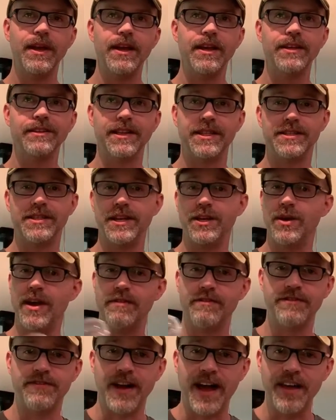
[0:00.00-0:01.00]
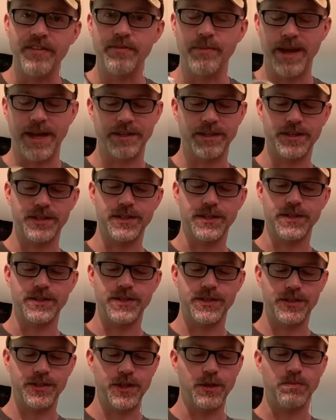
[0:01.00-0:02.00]
Let's say you have 5
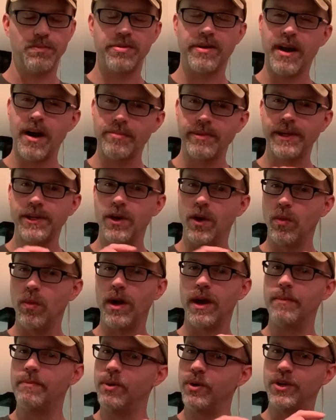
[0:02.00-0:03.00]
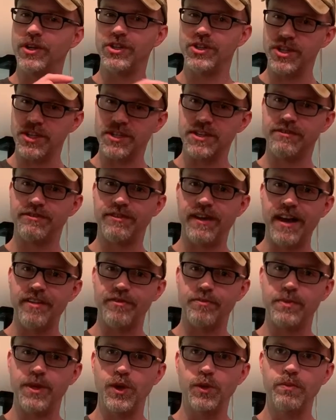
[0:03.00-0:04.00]
mantises. You probably don't want to put just 5
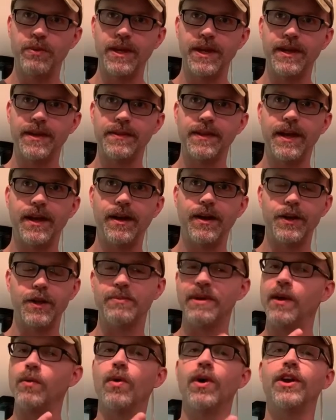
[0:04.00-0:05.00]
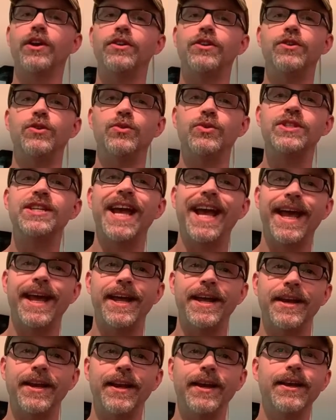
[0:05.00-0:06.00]
pupae in there. You might want to do
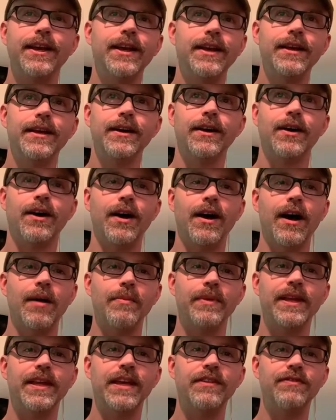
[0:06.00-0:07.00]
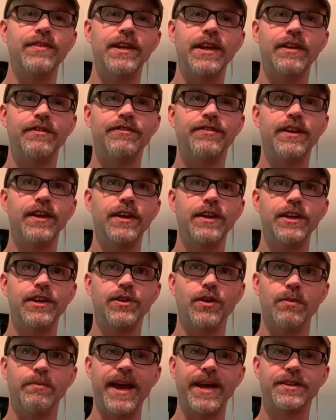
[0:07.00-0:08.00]
10. Even if
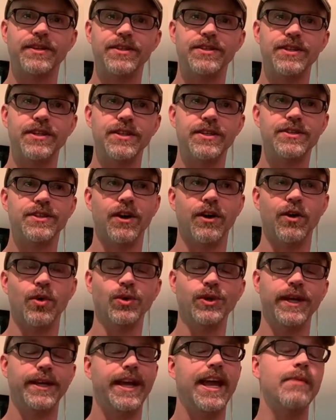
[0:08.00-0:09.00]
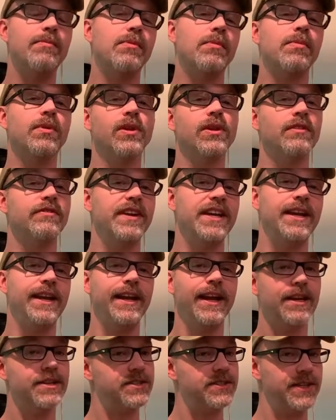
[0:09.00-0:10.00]
your mantises are only capable of eating
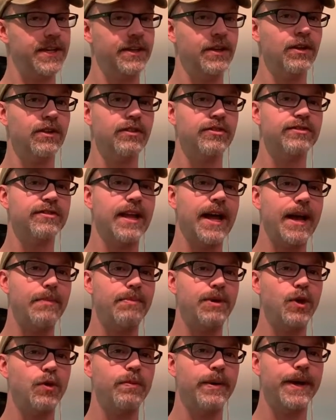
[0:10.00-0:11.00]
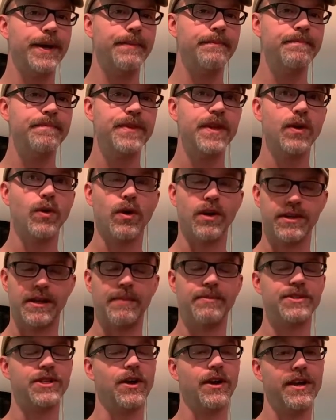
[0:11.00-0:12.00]
a single fly pupa, or I'm
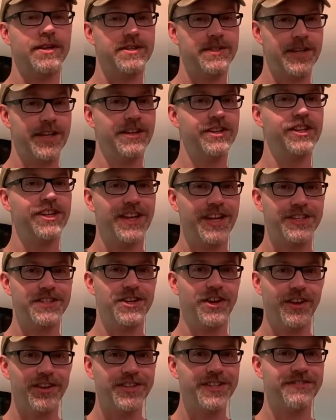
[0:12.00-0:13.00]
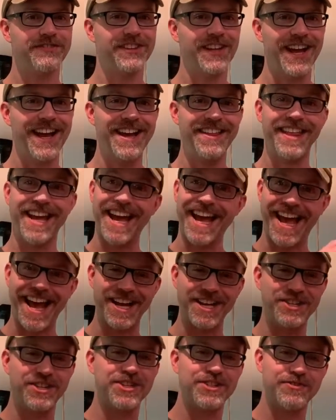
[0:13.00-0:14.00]
sorry, a single adult fly that
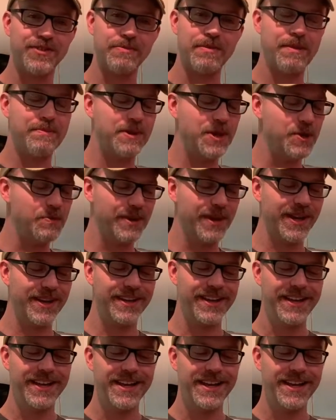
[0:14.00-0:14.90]
hatches from a pupa,